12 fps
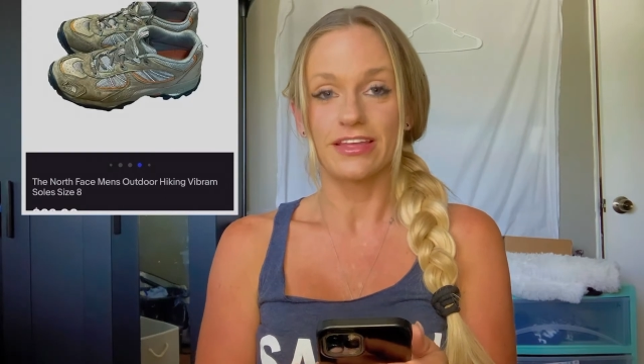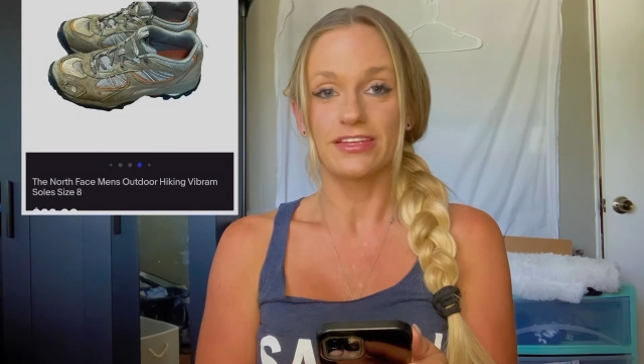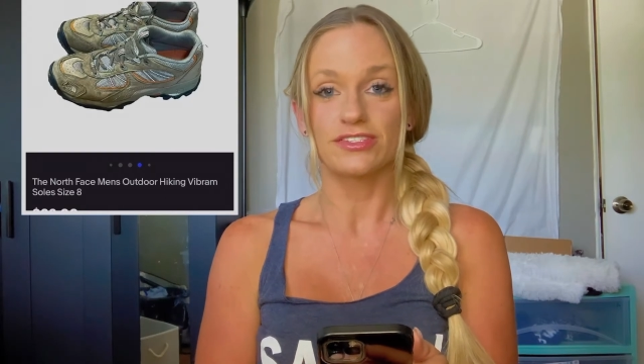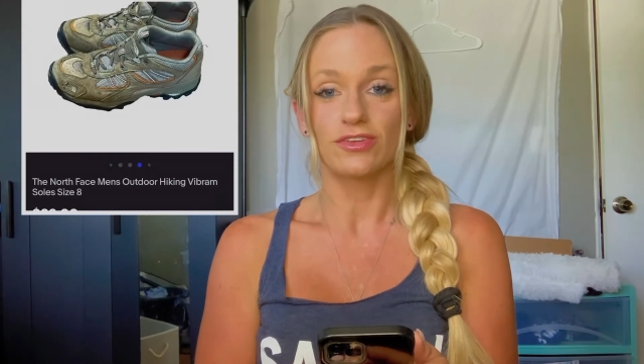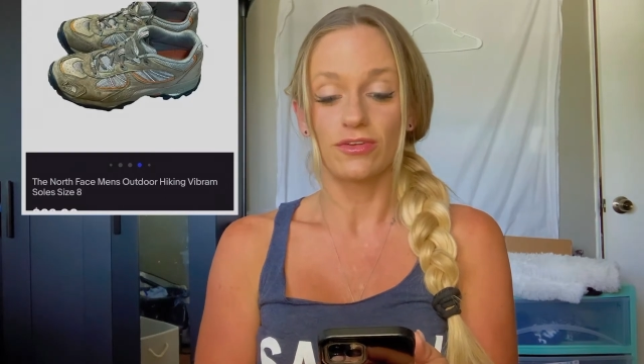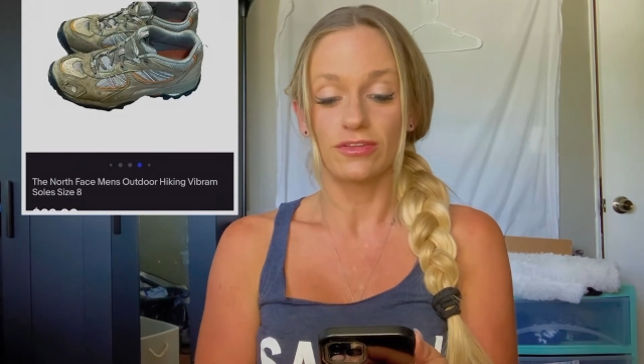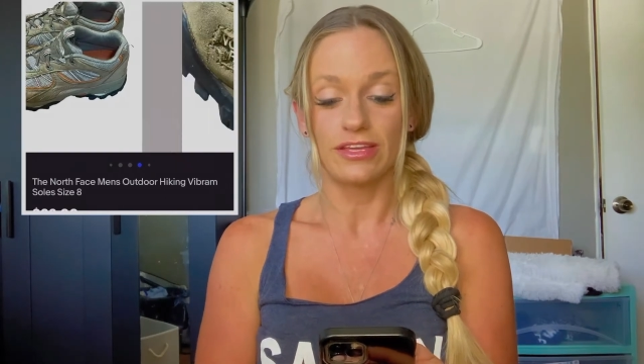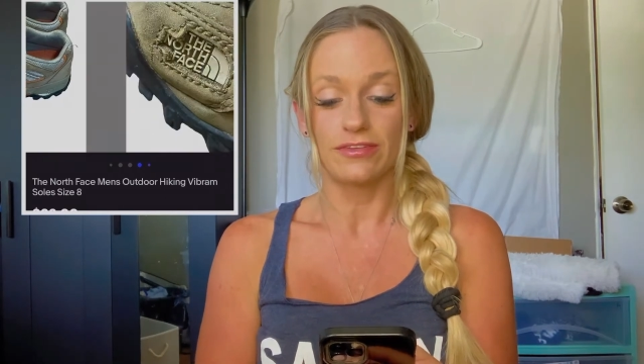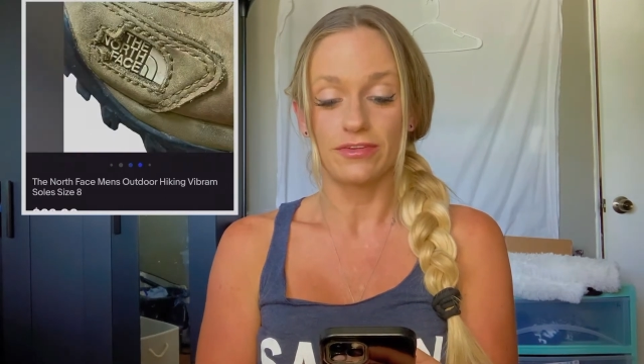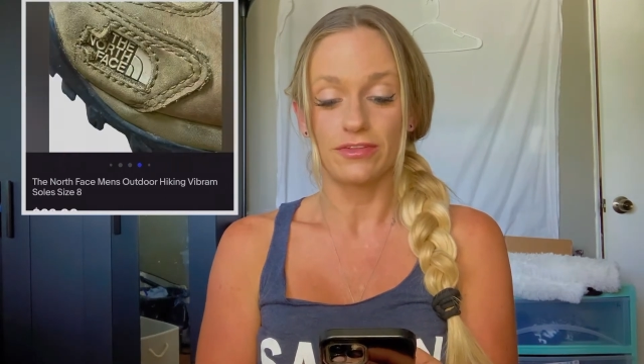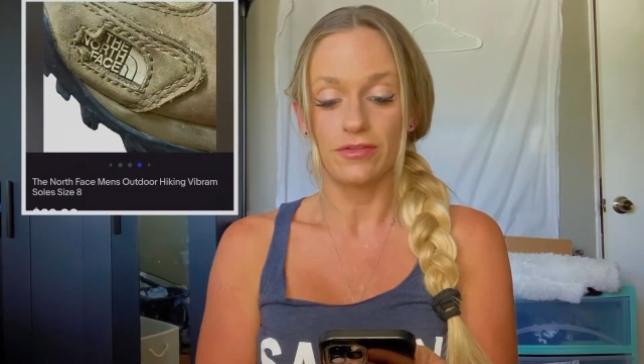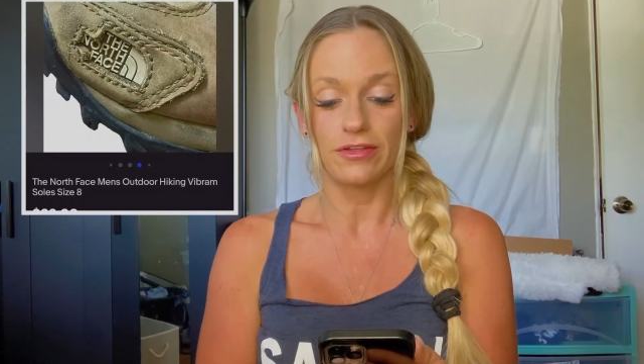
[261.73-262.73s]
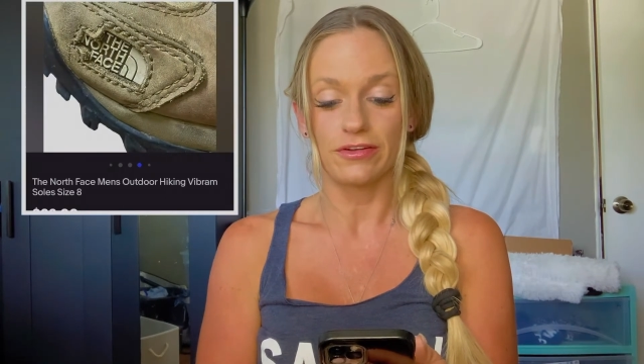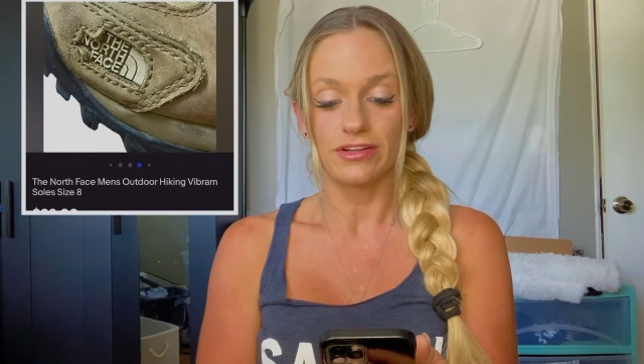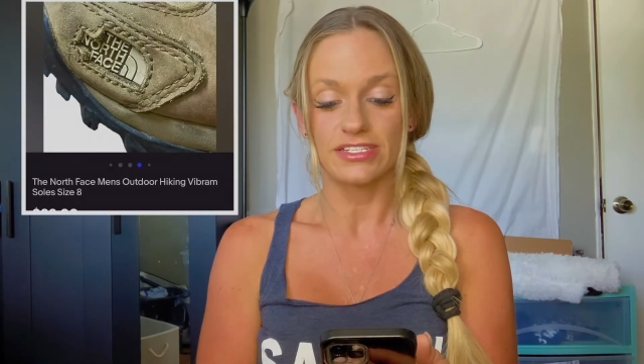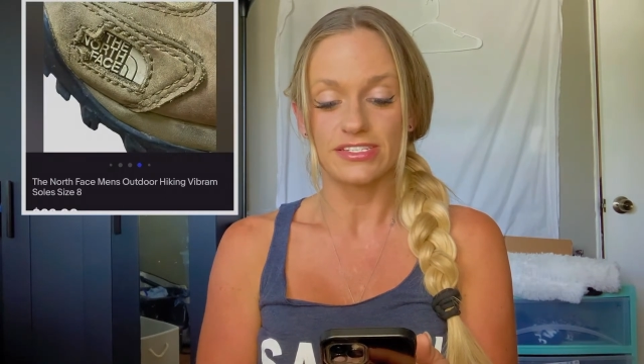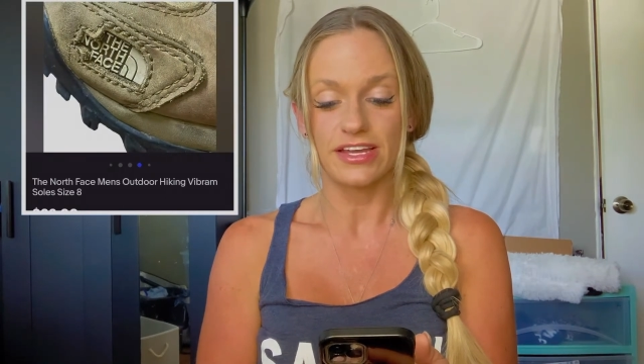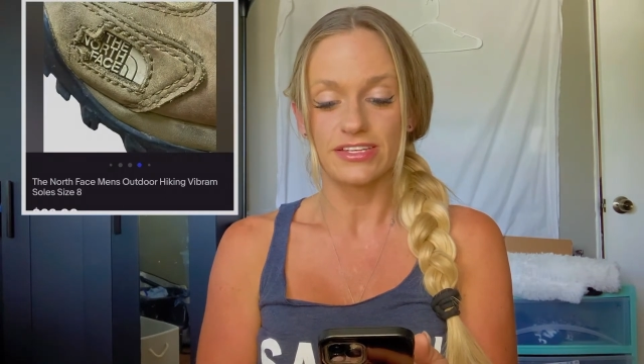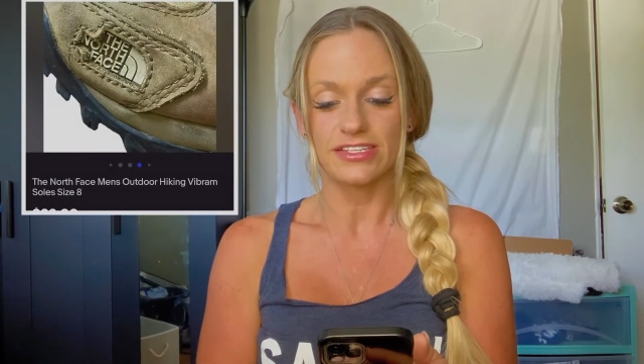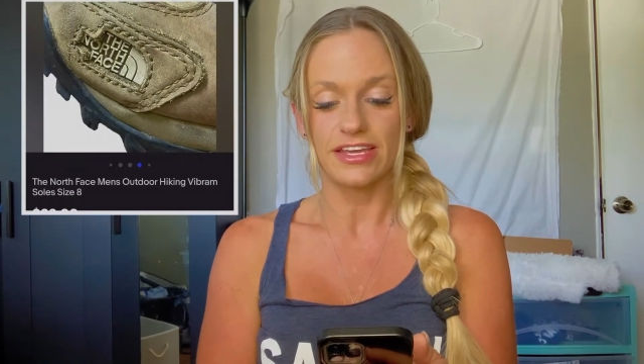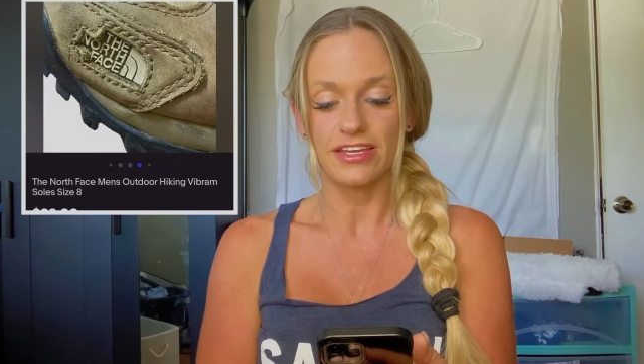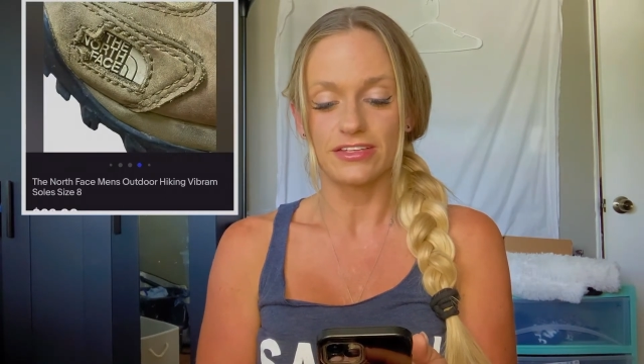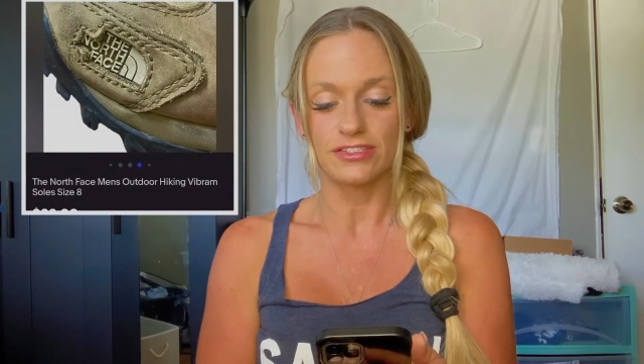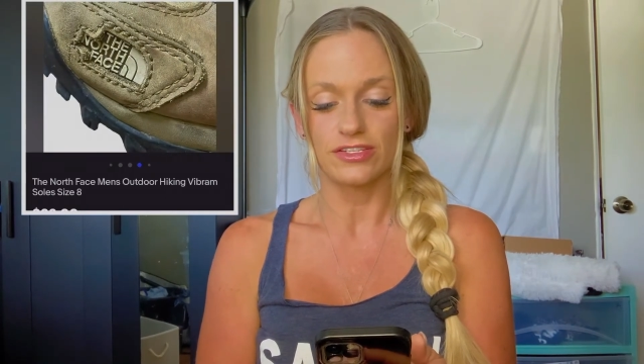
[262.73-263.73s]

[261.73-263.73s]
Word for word: they sold even though they were a size eight.